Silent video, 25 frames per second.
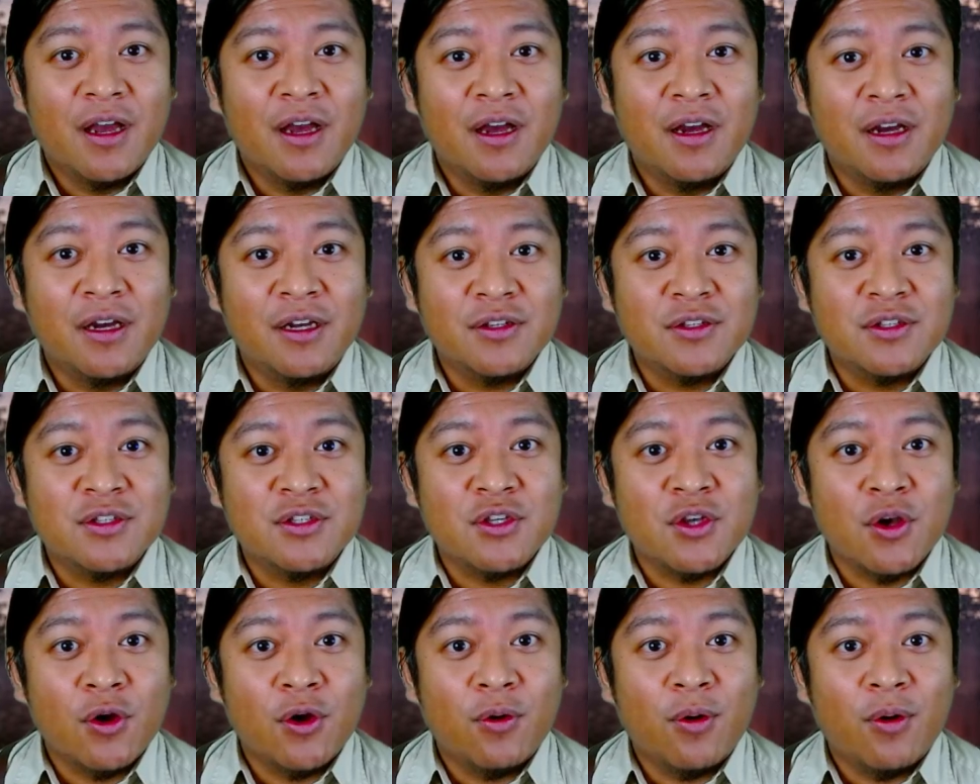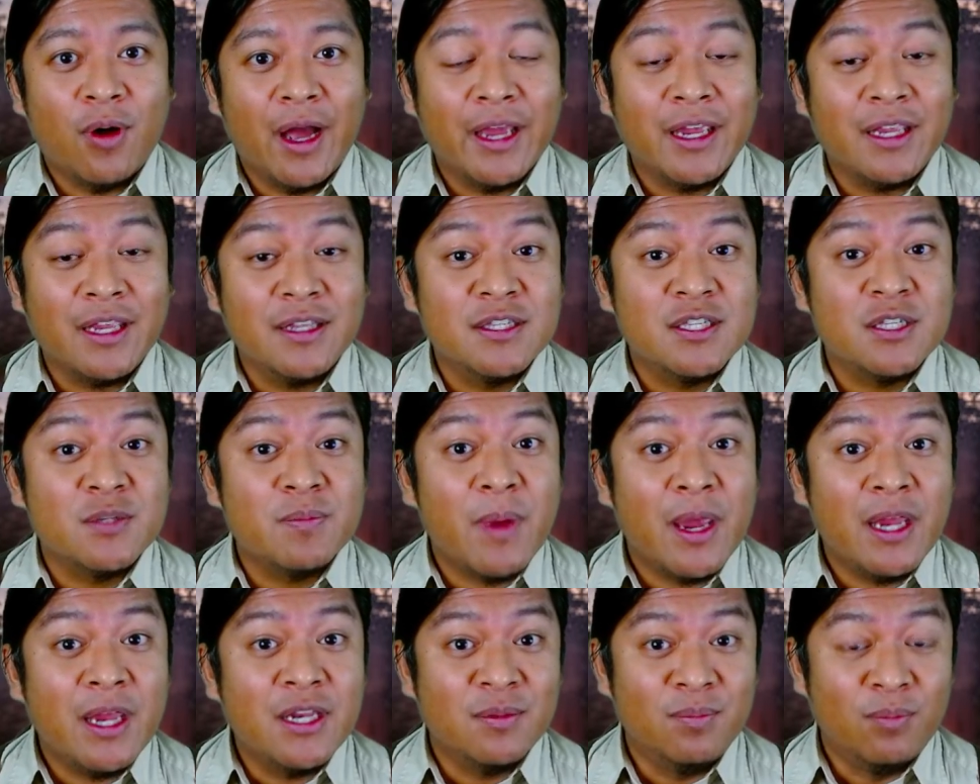so I can
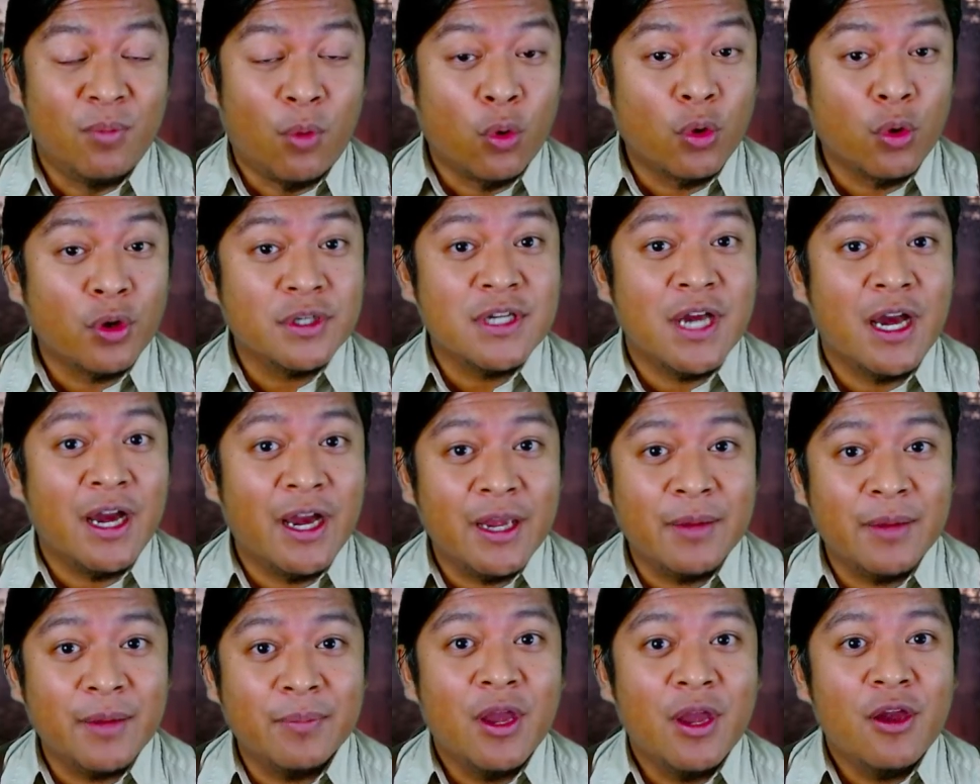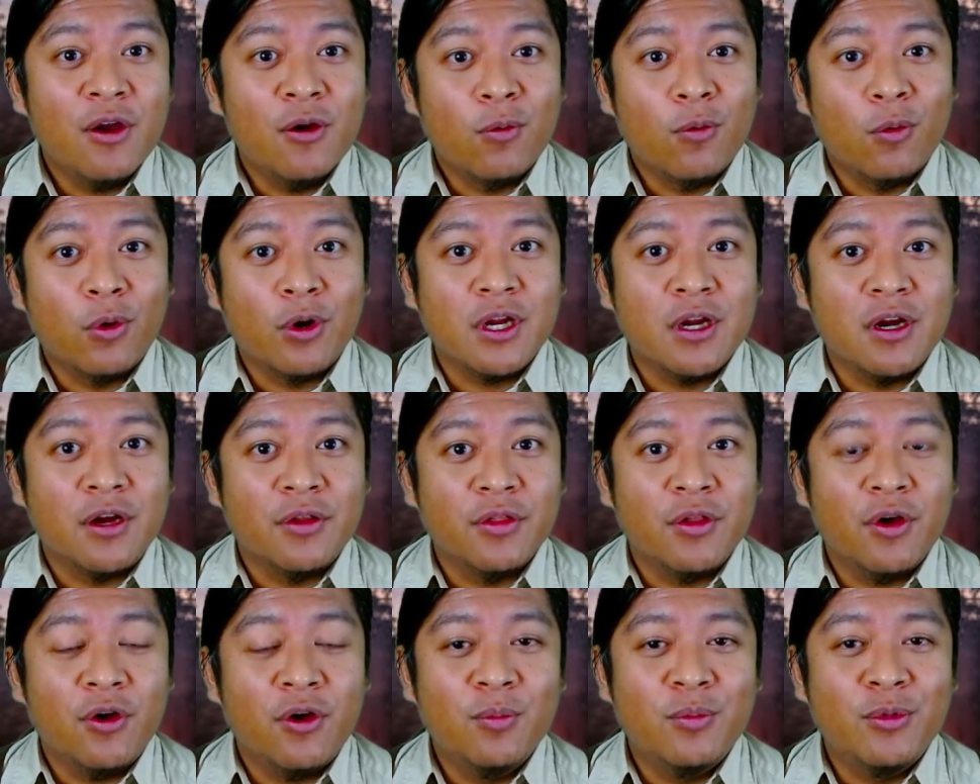spend more time working on the
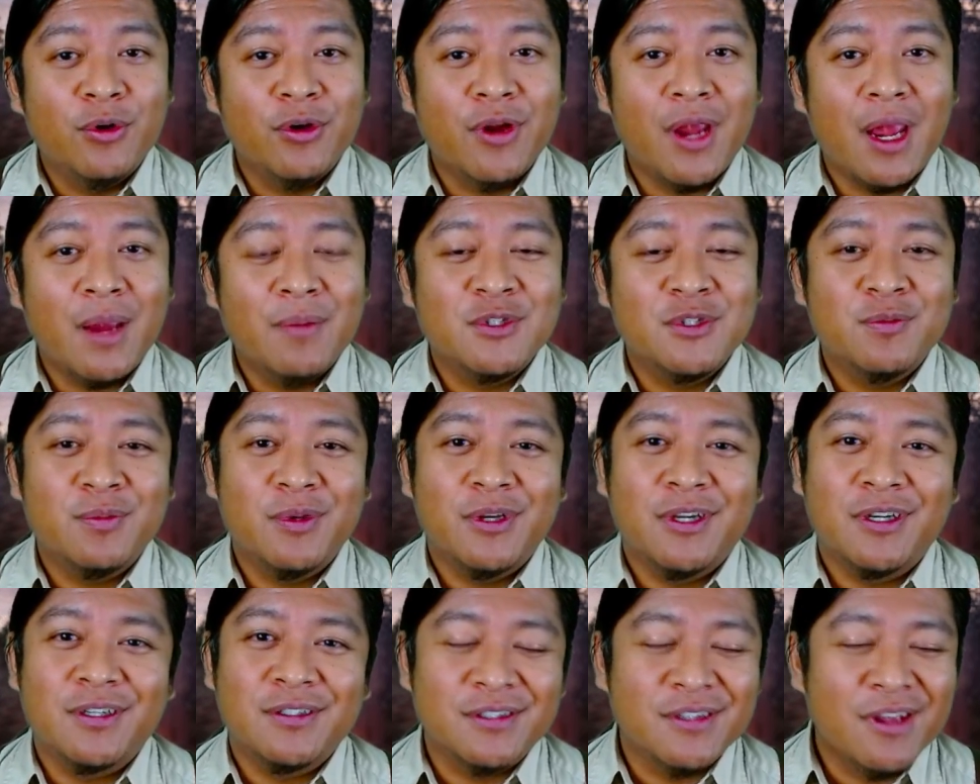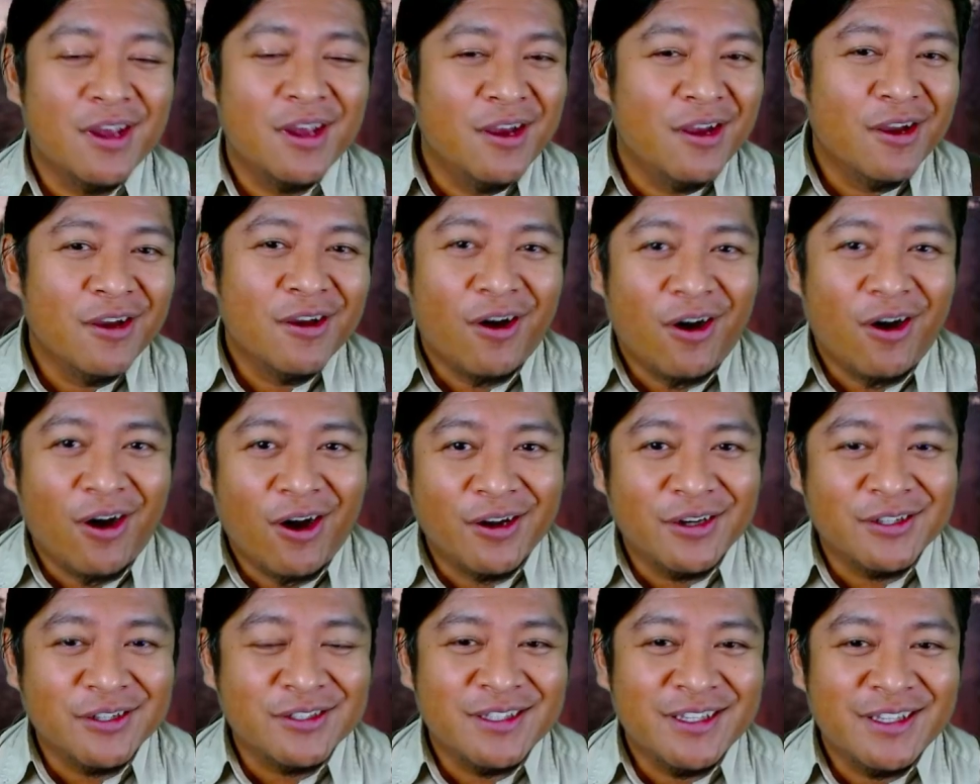homebrew games, because
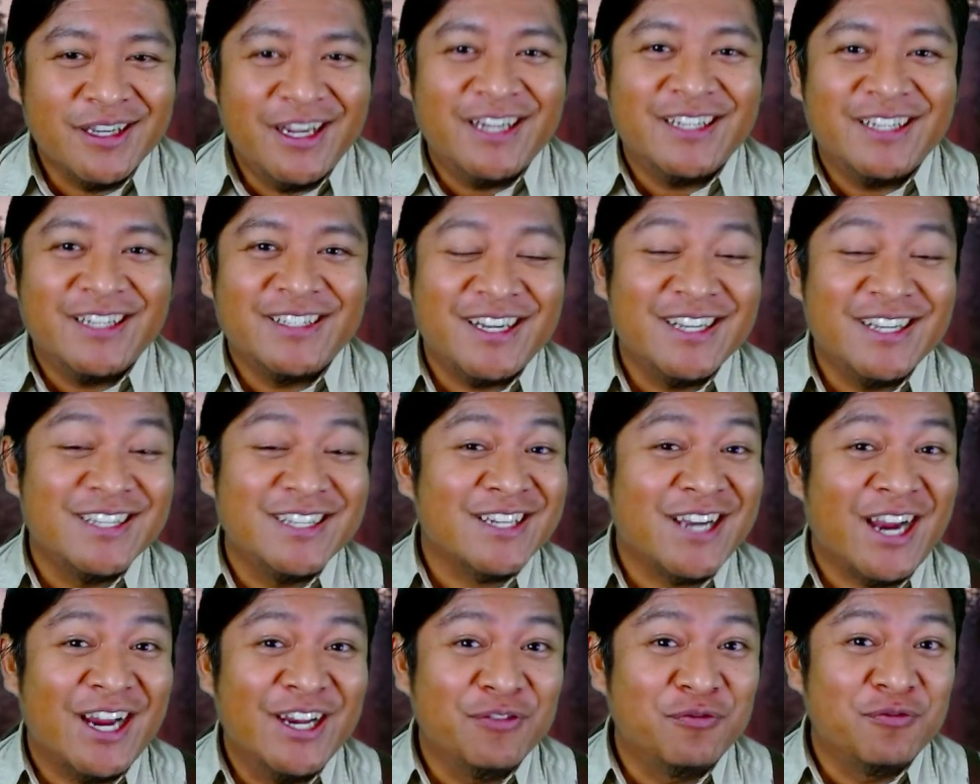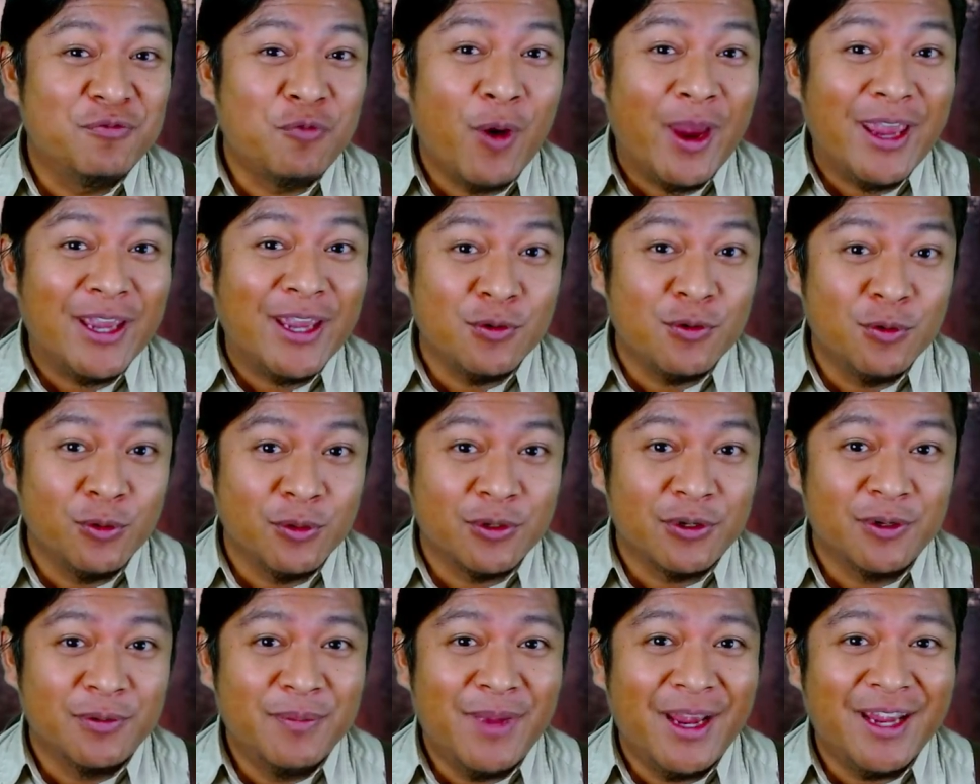honestly, it's kind of way
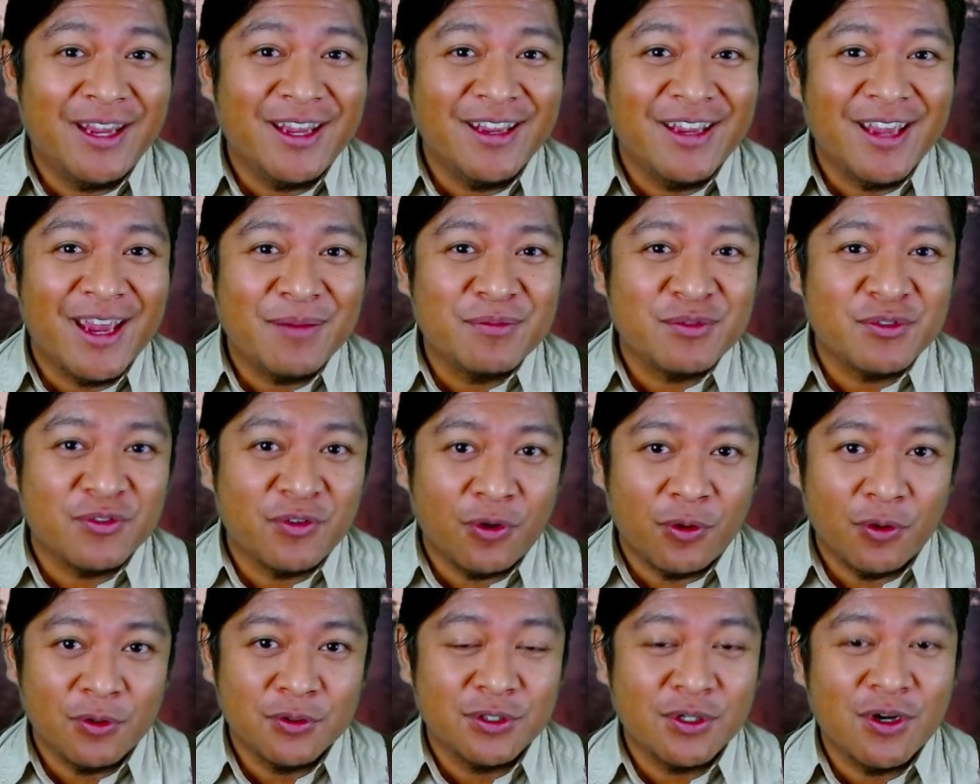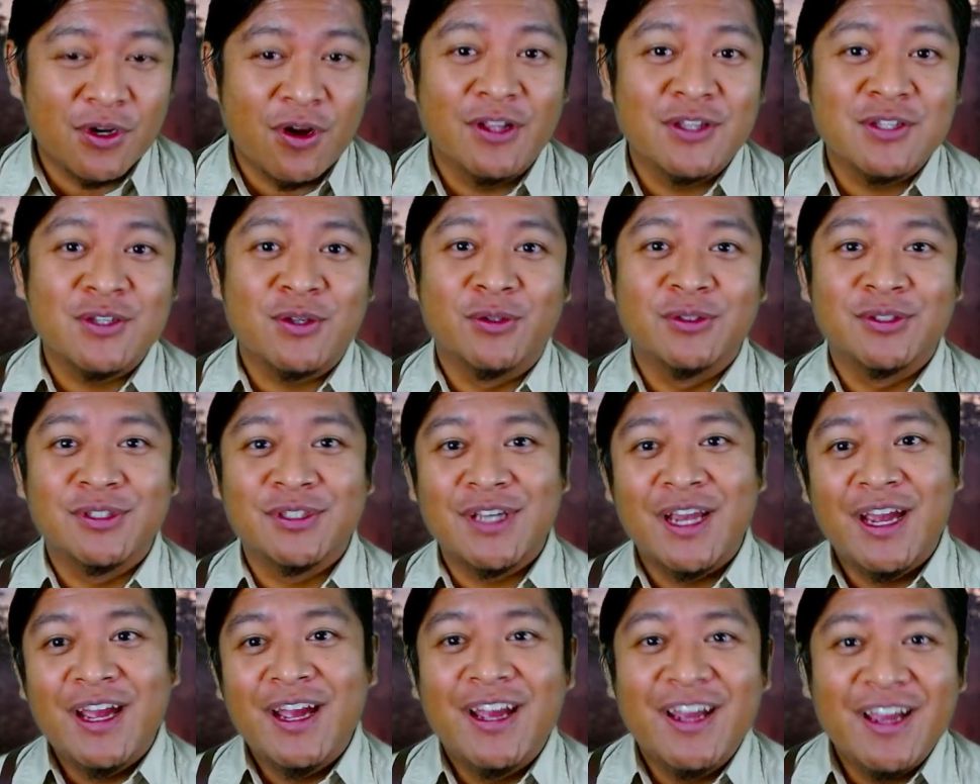cooler making games for older consoles.
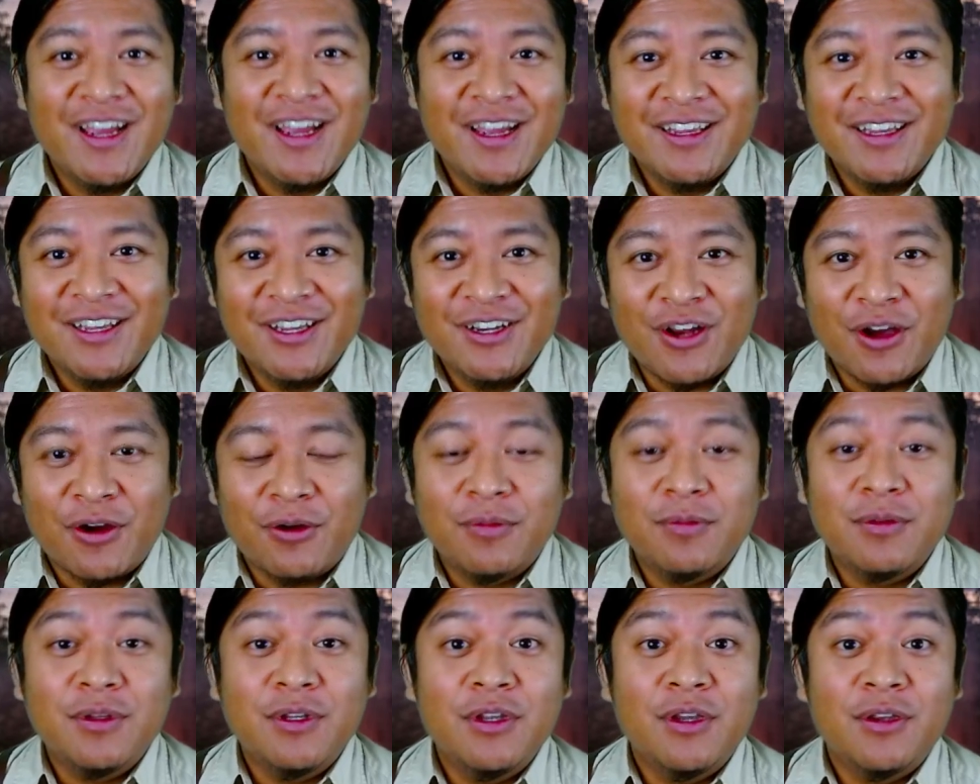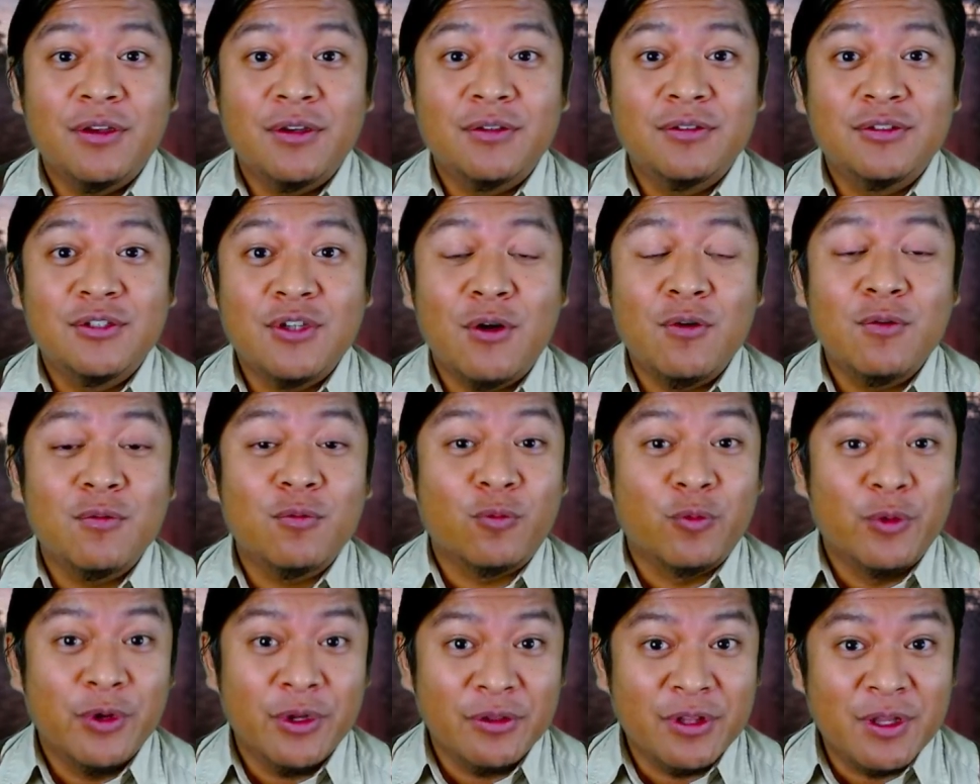You know, you don't
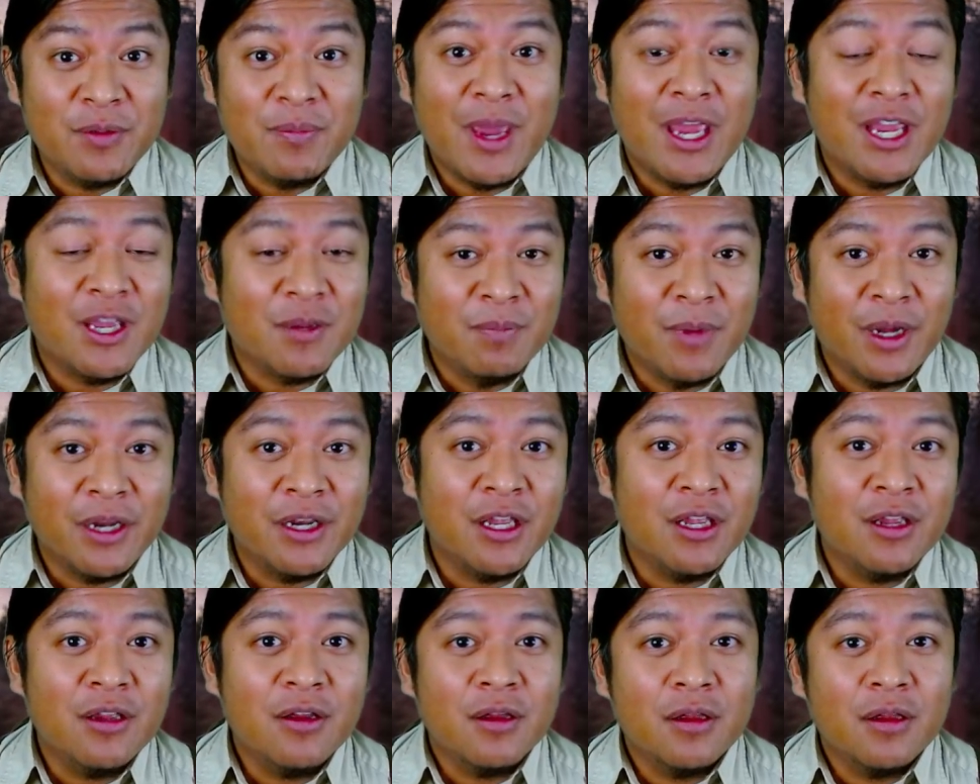really make money